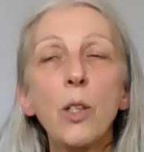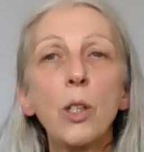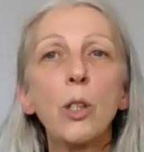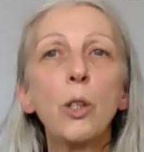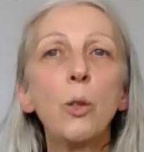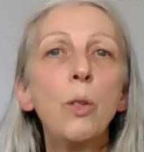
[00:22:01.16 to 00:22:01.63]

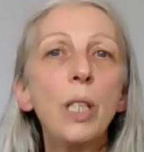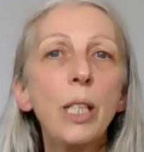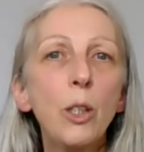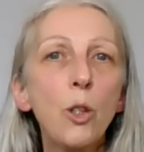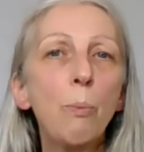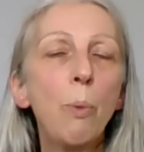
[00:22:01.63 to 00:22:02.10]
so you
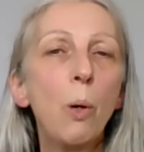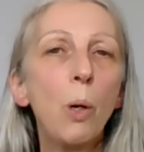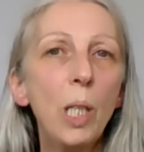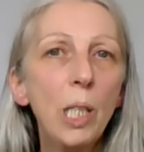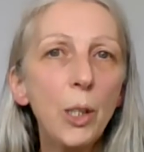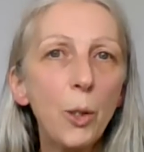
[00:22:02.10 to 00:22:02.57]
need to
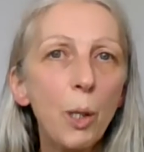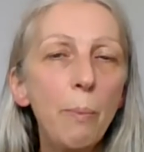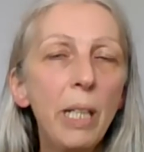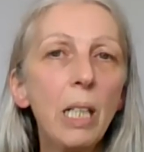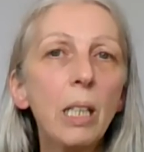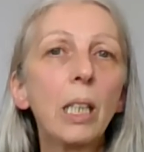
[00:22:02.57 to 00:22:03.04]
boil your
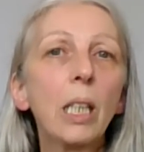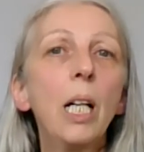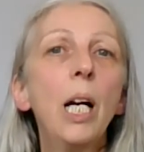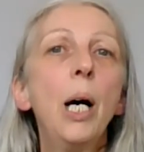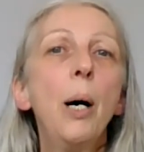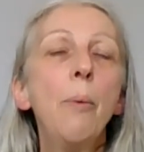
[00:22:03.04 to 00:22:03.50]
milk,
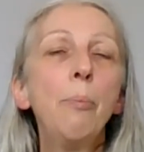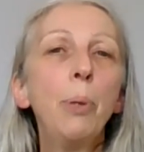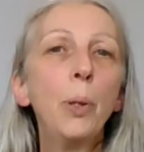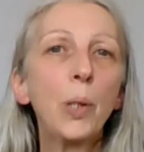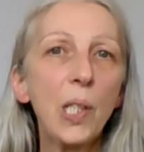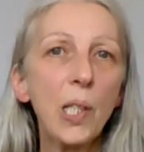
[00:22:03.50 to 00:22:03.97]

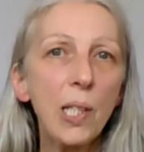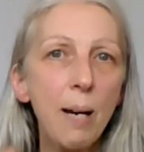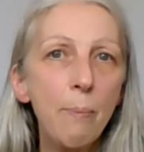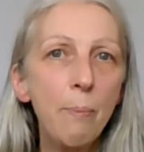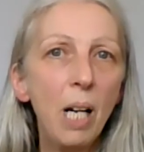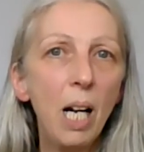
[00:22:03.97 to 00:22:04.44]
put
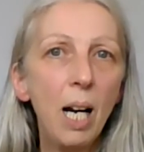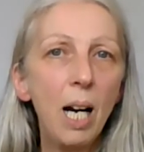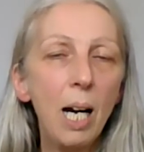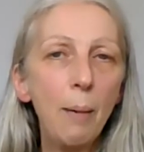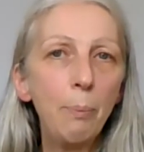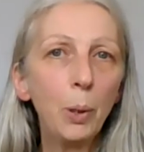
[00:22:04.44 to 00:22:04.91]
some
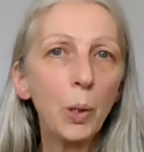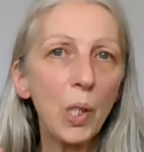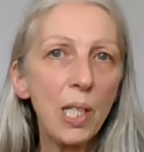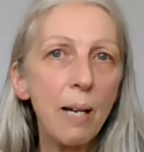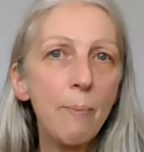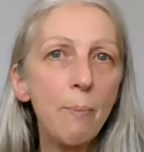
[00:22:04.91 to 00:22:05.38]

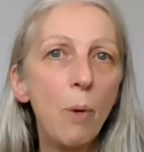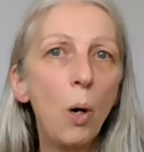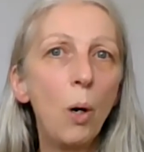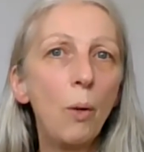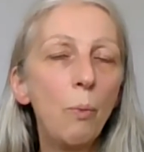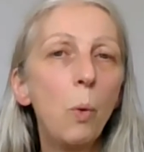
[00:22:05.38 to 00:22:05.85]

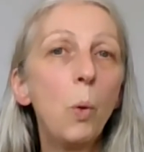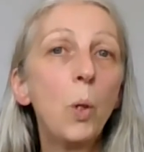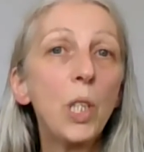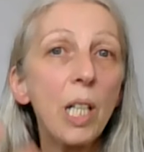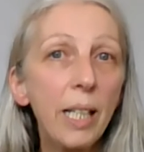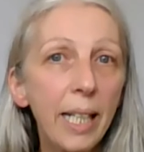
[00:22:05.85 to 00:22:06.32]

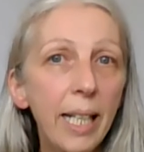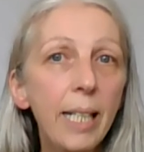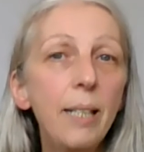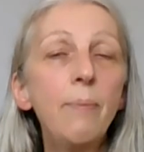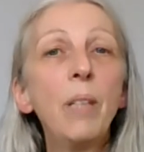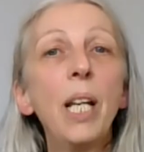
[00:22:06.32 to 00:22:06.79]
water
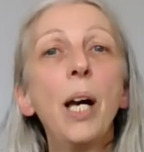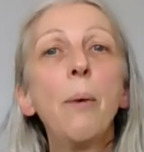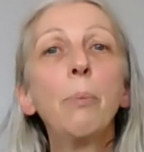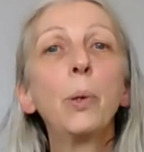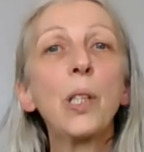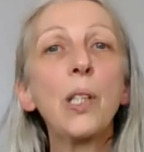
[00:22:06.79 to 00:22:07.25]
in,
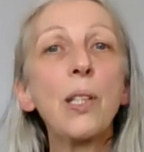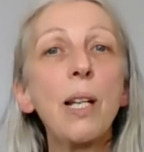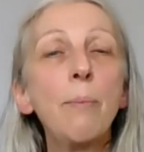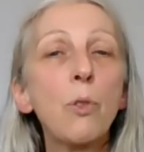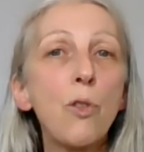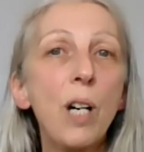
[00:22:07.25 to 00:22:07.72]
put
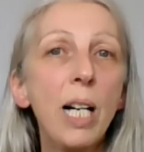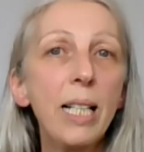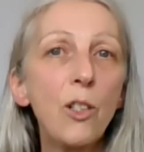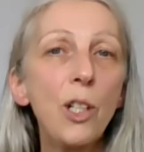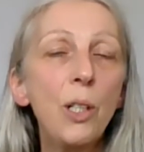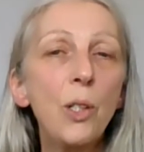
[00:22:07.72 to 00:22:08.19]
some dry
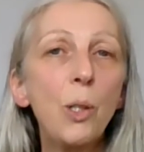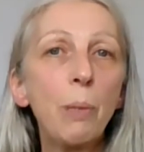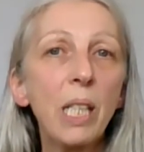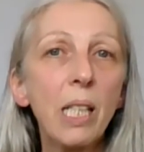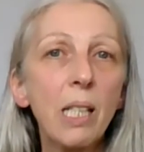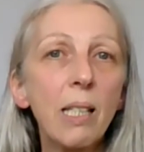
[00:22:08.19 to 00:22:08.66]
ginger
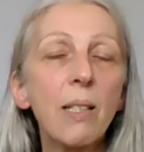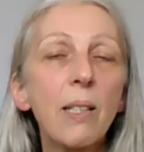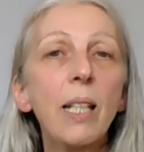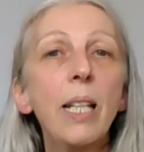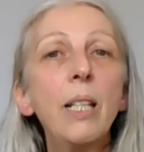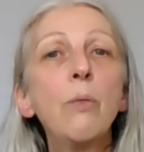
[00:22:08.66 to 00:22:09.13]

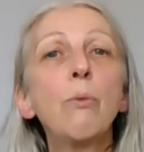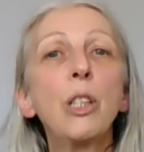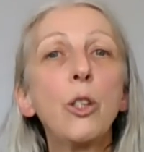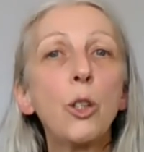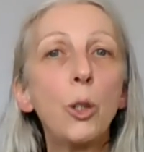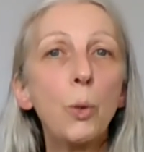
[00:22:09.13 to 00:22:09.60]
pieces in,
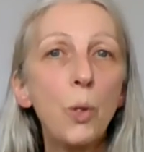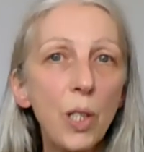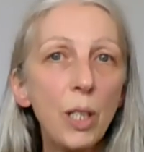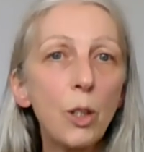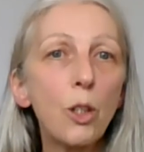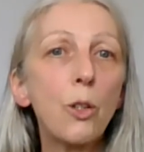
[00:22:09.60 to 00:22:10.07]

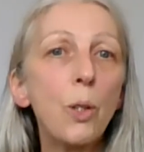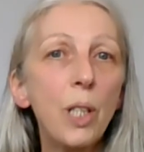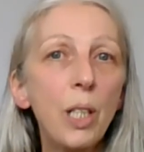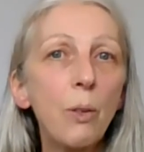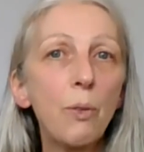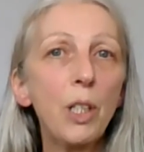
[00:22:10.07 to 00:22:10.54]
reduce it to
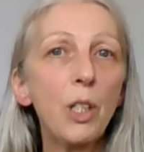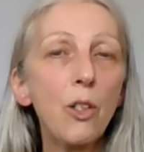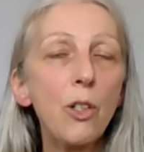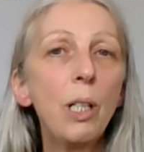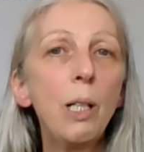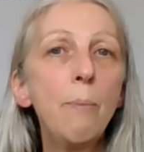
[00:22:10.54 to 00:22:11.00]
the
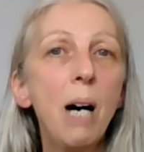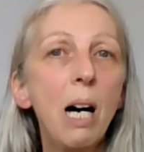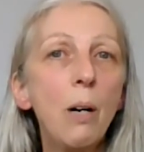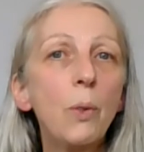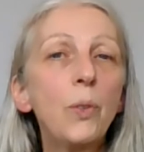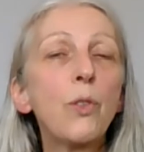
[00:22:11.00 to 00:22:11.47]
original
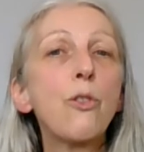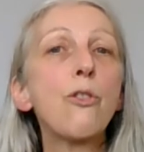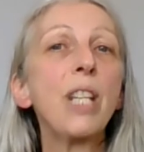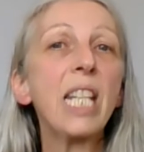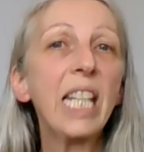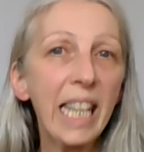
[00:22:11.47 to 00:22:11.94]
amount,
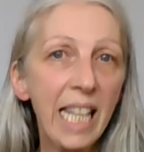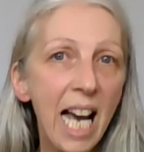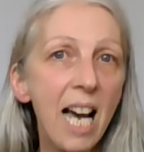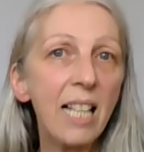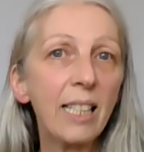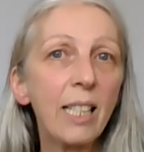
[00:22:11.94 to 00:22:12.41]
drink
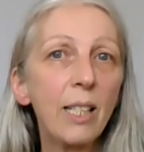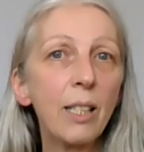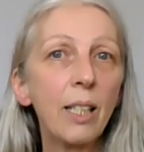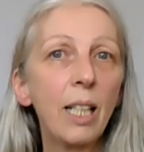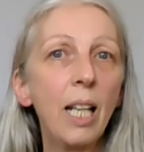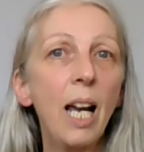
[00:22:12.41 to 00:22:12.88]
that.
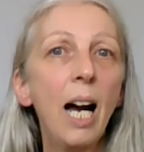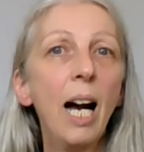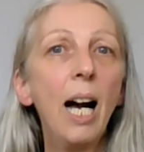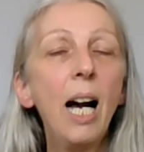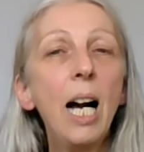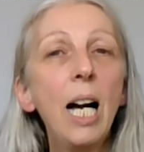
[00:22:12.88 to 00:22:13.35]

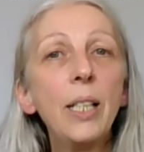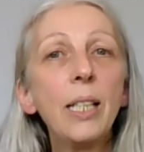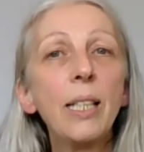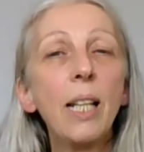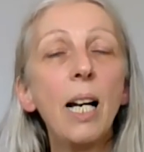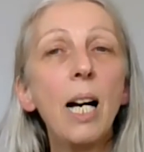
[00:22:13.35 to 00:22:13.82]

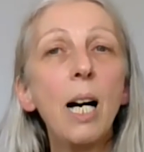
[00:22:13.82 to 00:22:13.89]
And